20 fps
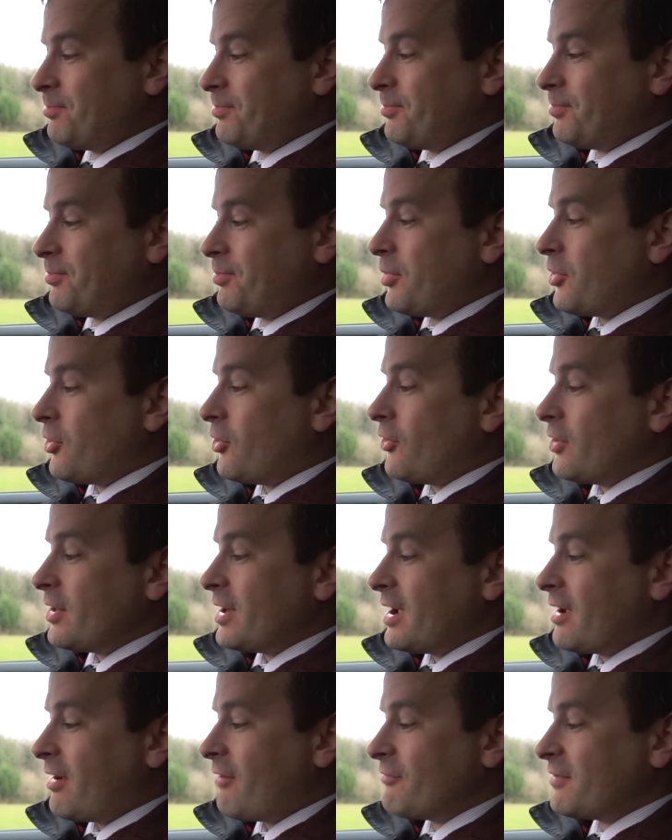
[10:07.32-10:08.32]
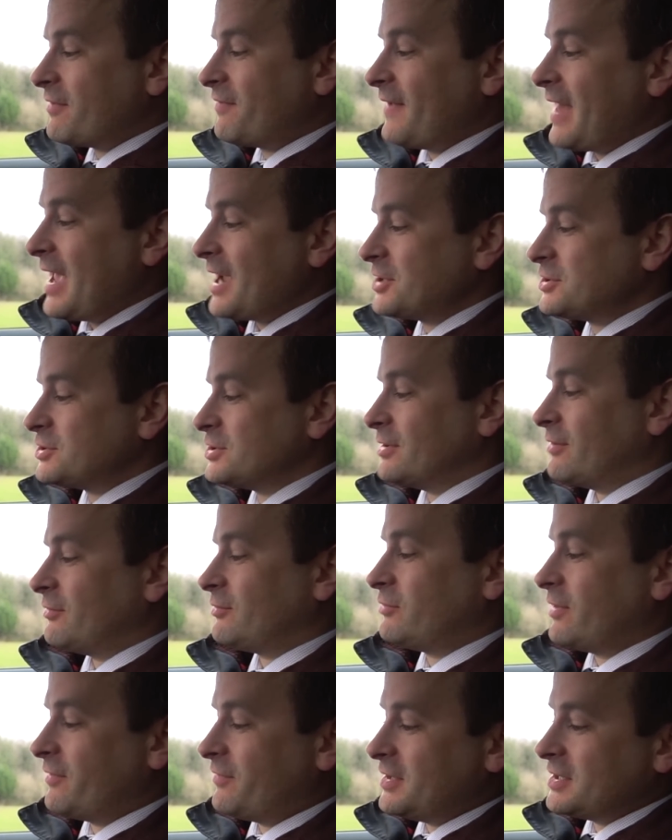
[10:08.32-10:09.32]
But on reflection of
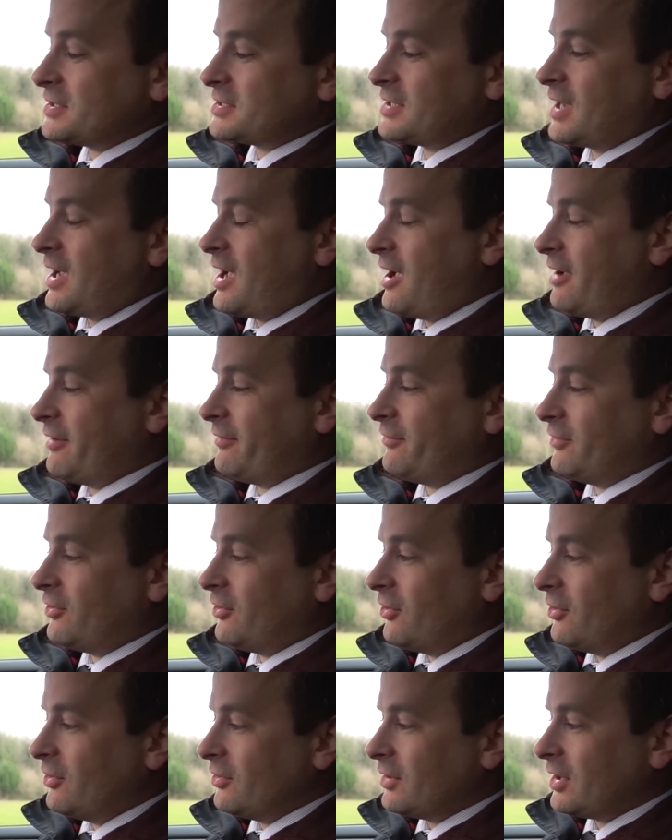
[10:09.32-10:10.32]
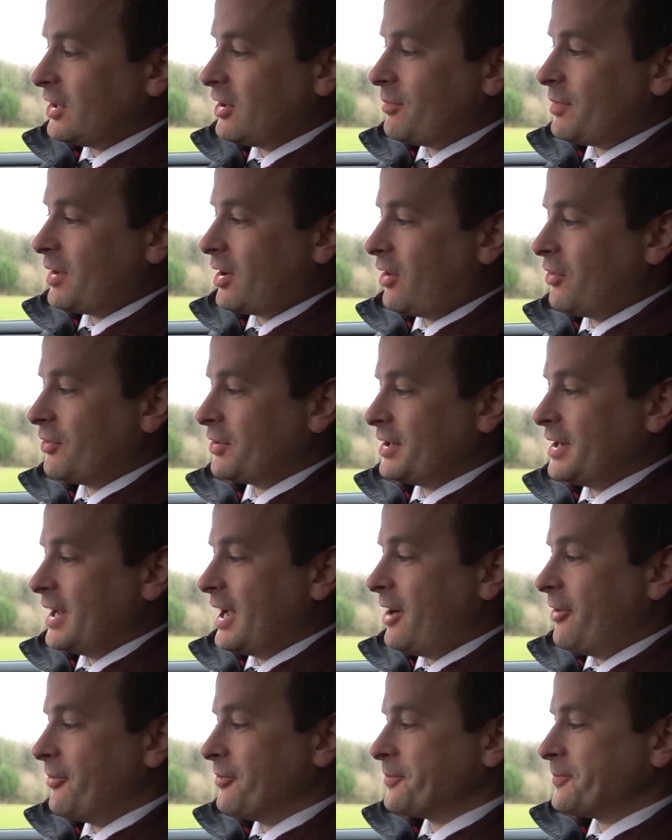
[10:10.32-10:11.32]
driven this car for a little bit longer
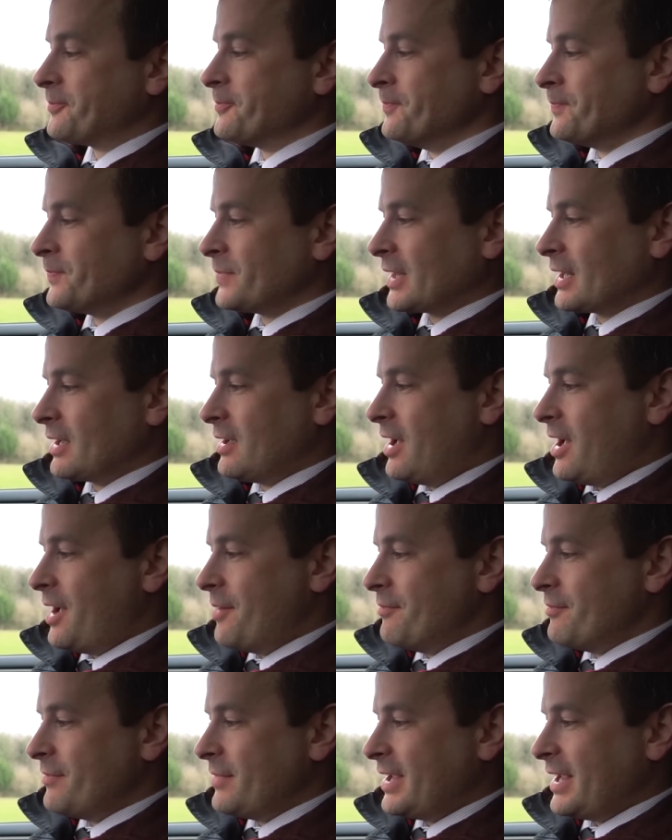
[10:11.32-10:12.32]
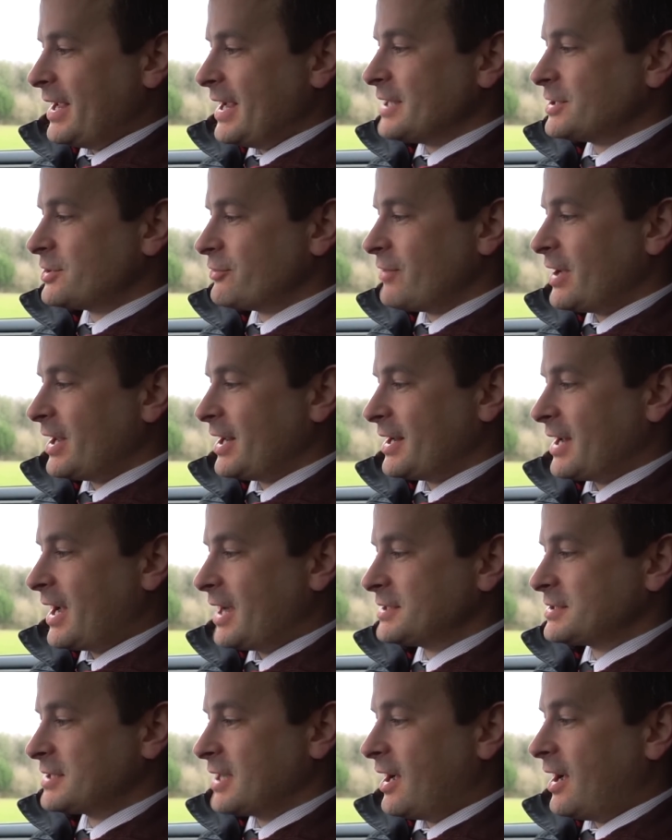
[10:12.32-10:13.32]
now, it is a really
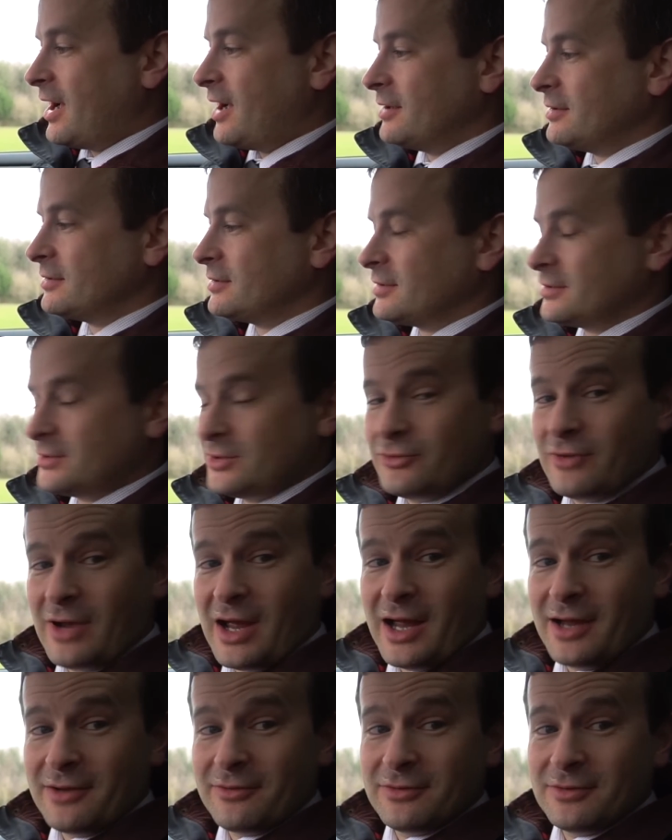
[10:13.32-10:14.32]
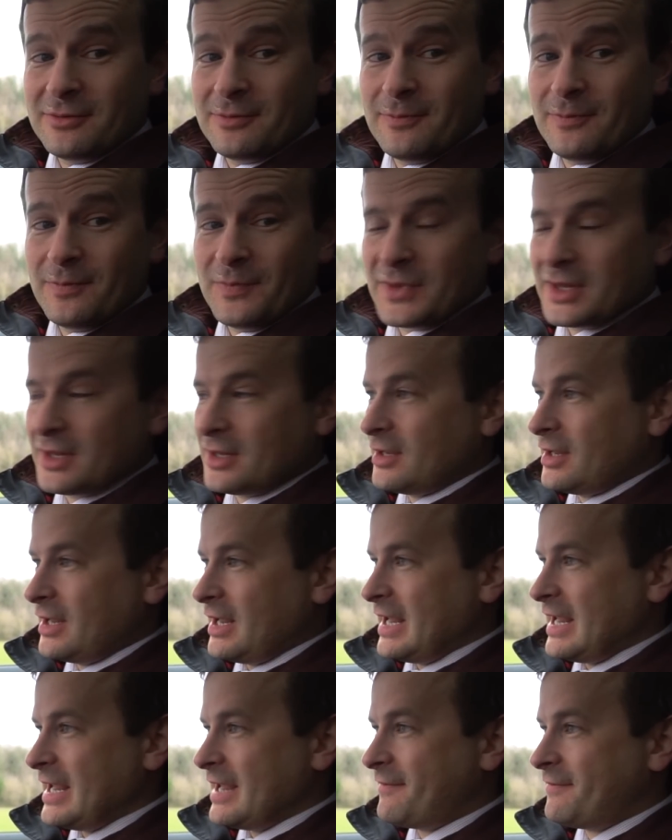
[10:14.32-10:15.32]
nice car to drive.
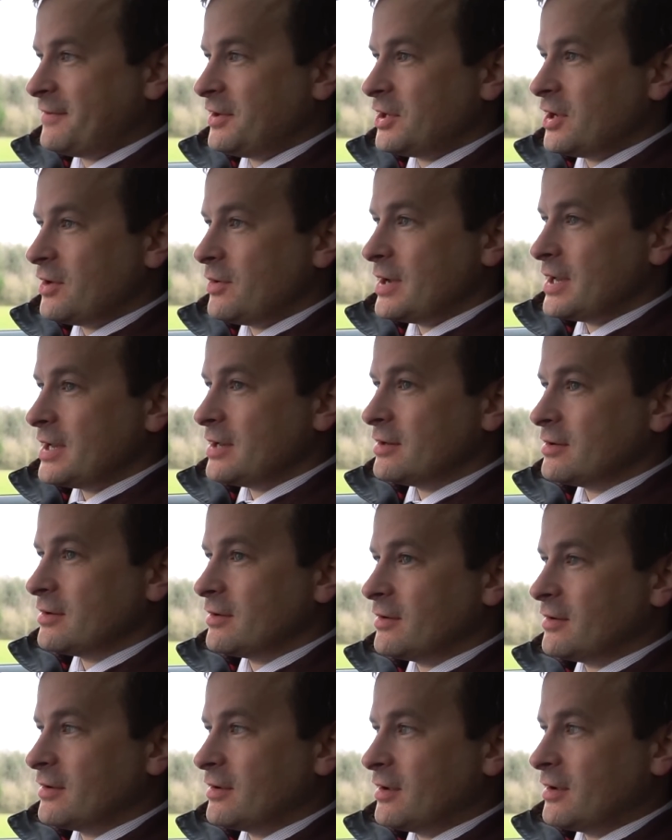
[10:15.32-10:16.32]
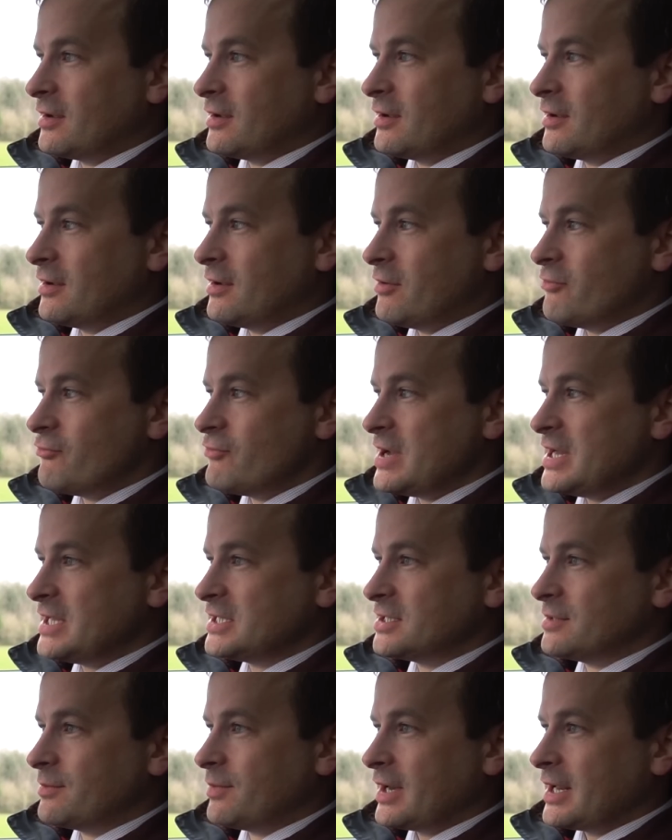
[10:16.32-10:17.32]
If you're doing a
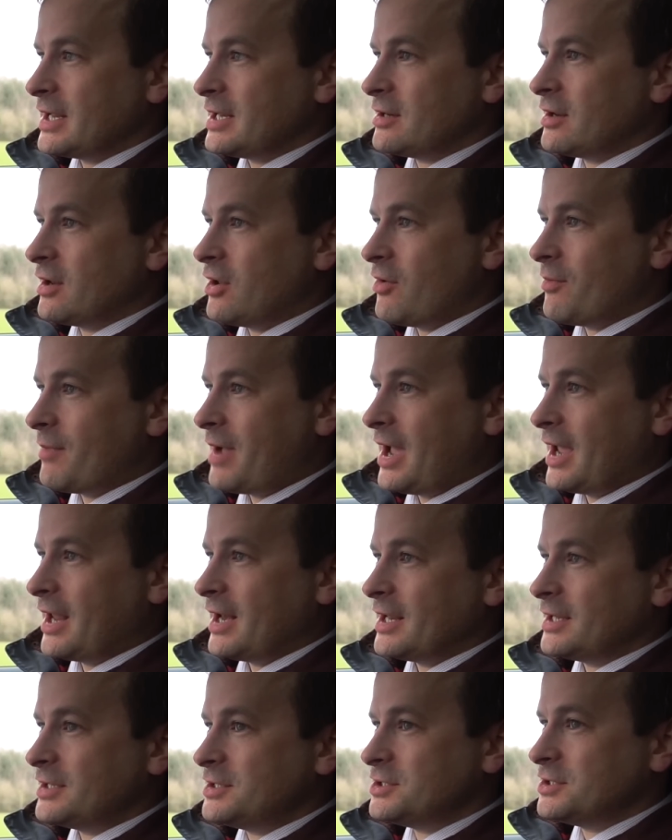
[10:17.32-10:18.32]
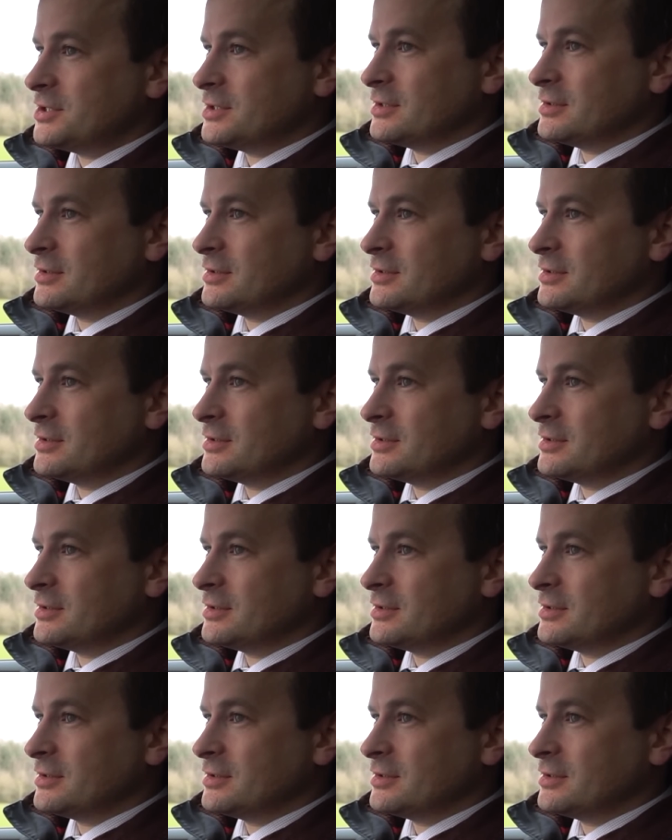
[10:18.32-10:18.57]
reasonably low mileage,